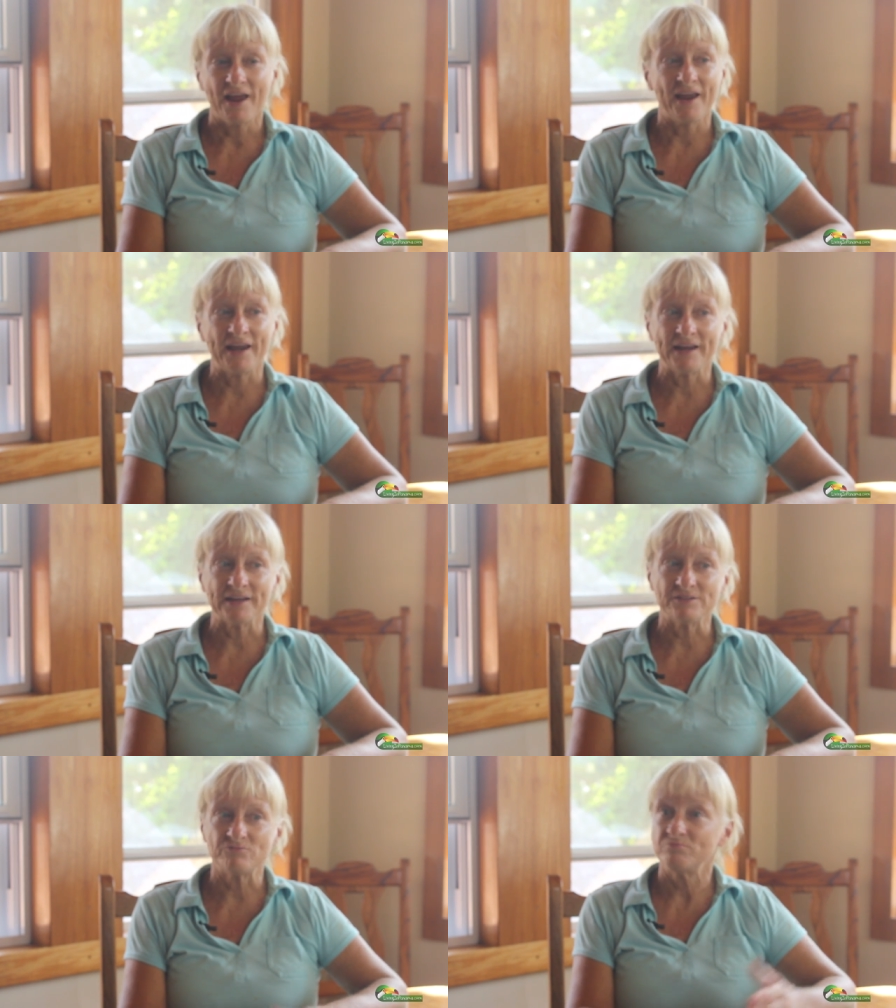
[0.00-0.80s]

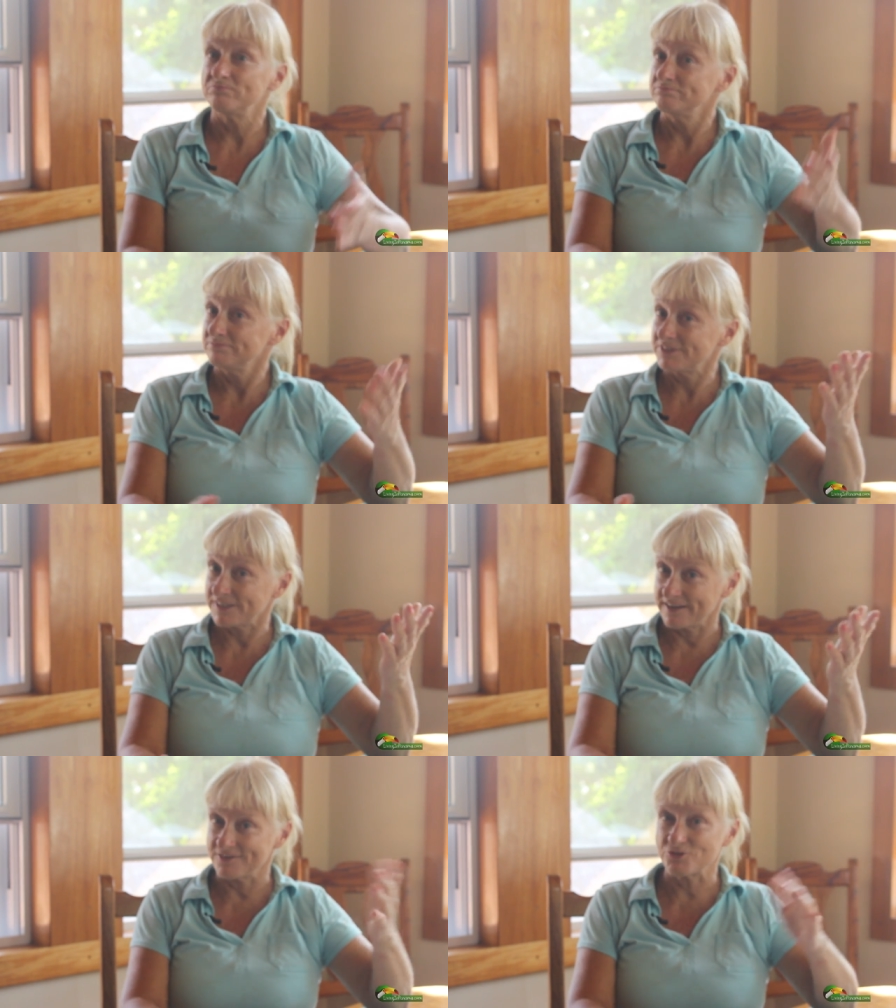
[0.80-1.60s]
and
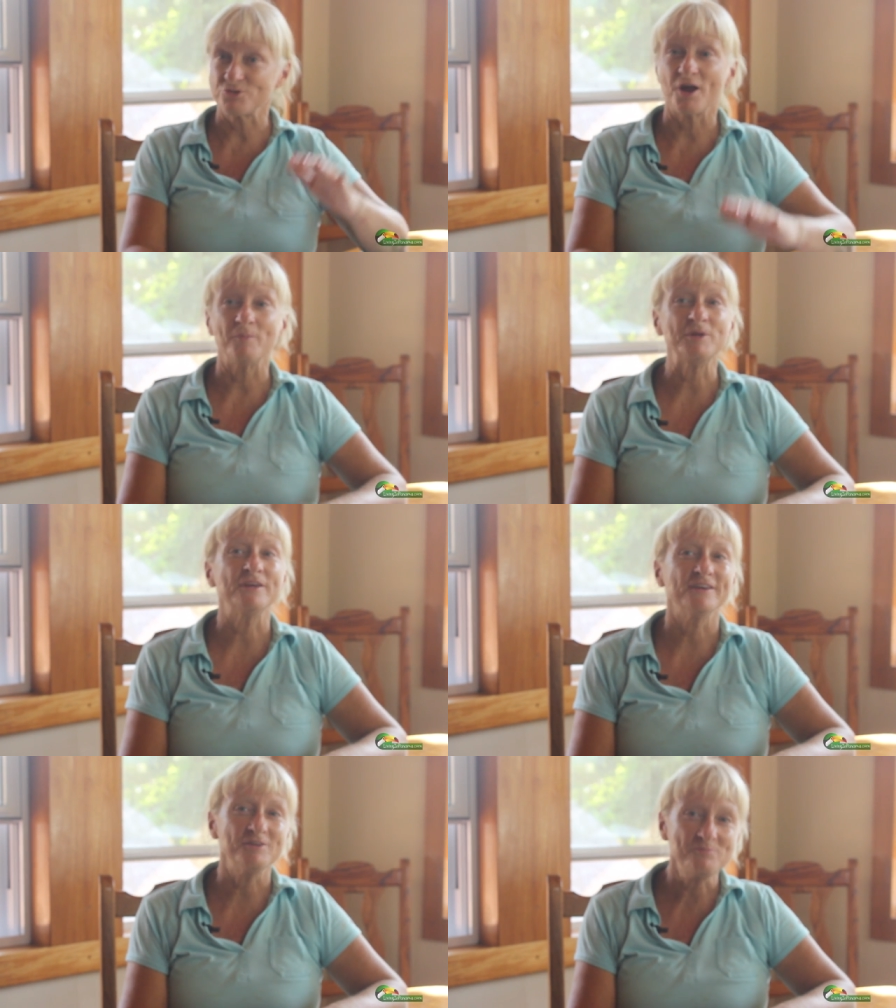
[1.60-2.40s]
stayed at the Tsunami
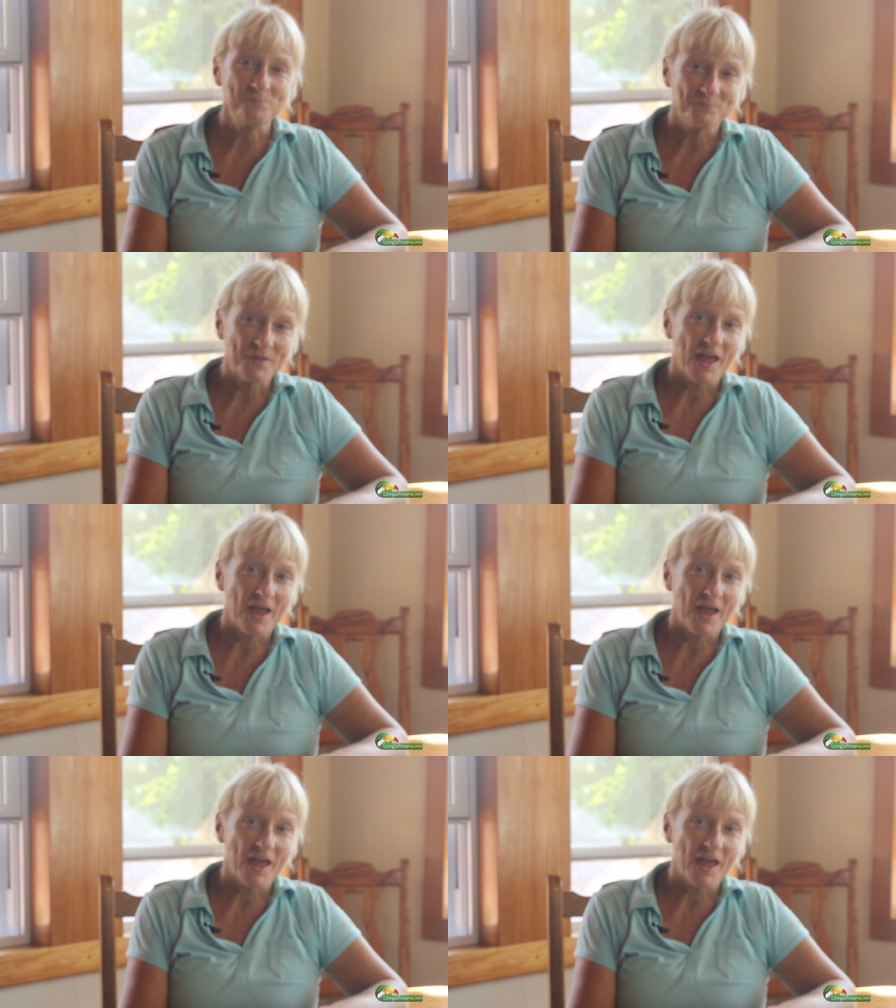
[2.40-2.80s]
Inn.